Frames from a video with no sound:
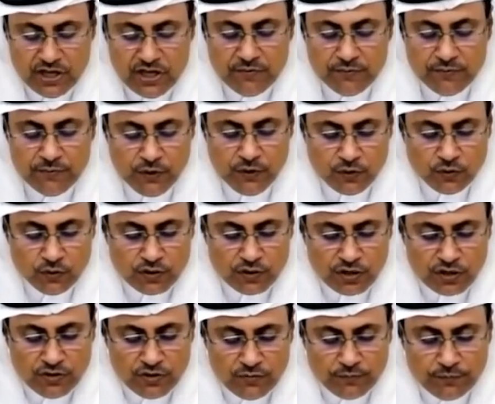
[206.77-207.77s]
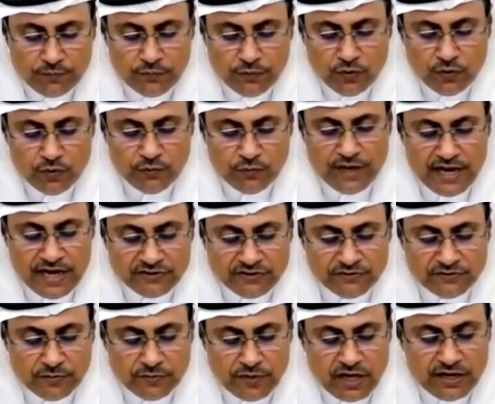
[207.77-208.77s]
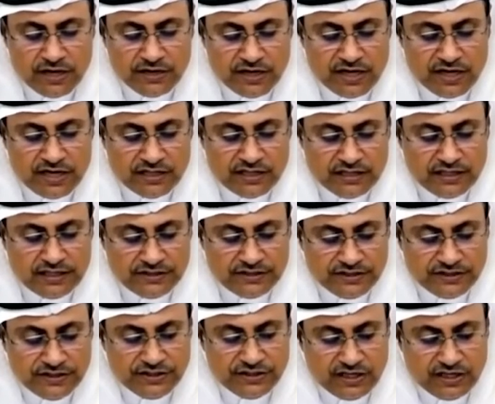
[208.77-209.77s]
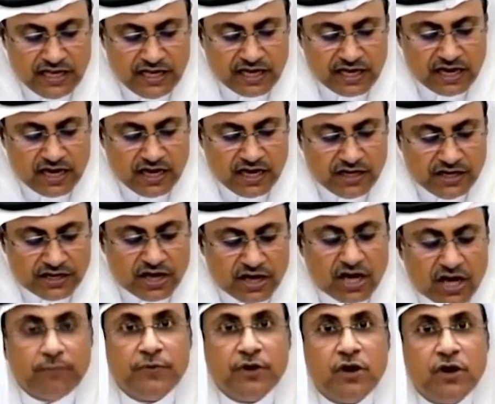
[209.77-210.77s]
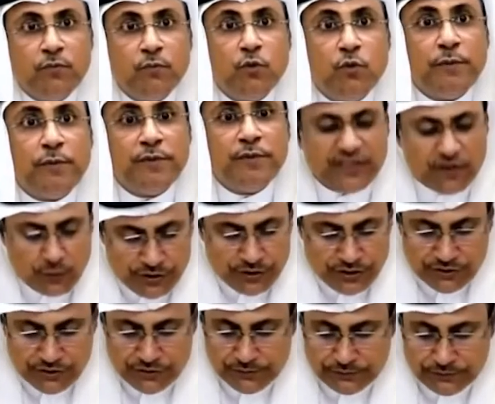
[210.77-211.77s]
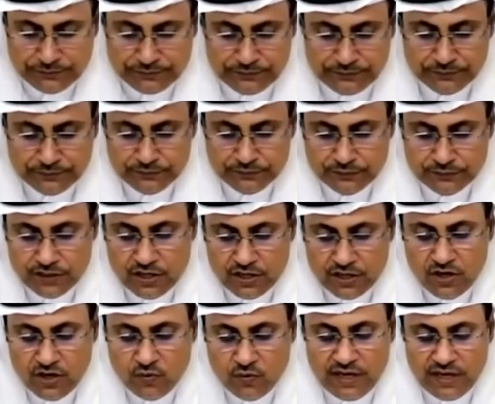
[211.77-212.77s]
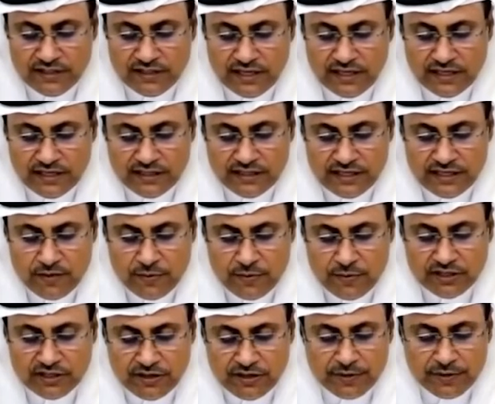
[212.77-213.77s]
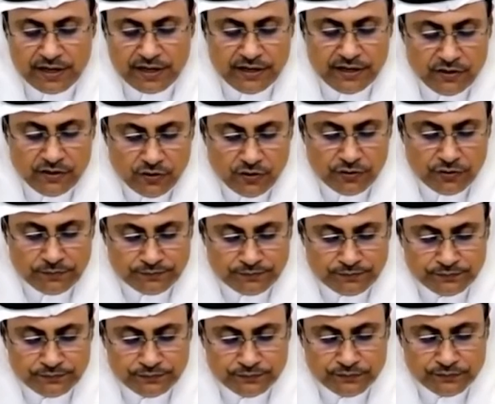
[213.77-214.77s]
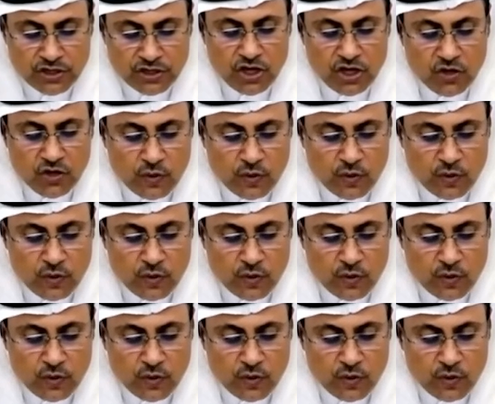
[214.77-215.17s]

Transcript: We also need to raise global awareness of their rights and of the amount of suffering caused by terrorism to them and their relatives.